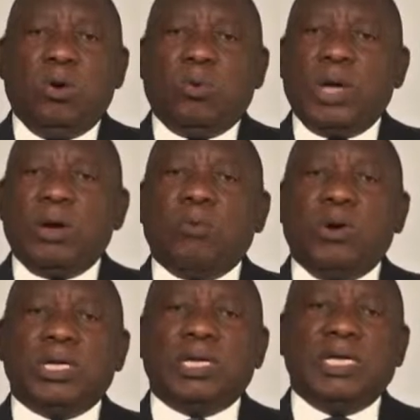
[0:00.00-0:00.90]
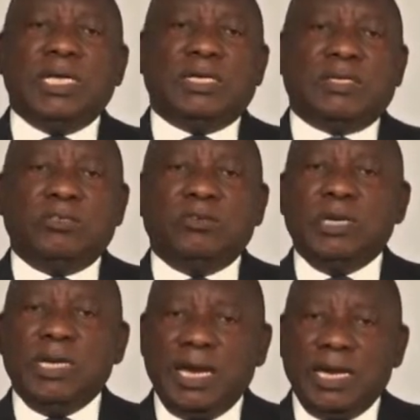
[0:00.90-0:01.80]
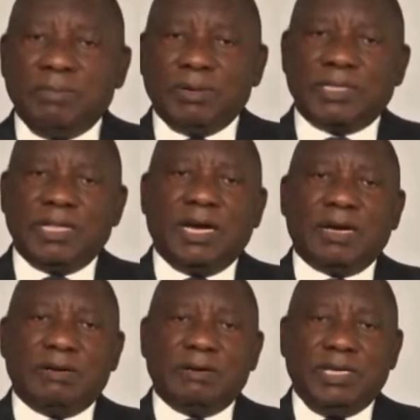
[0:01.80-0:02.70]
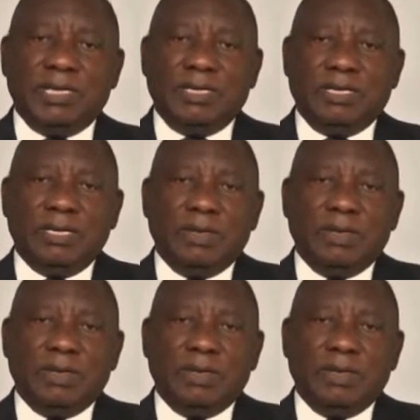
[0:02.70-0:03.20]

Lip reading: where world leaders unanimously agreed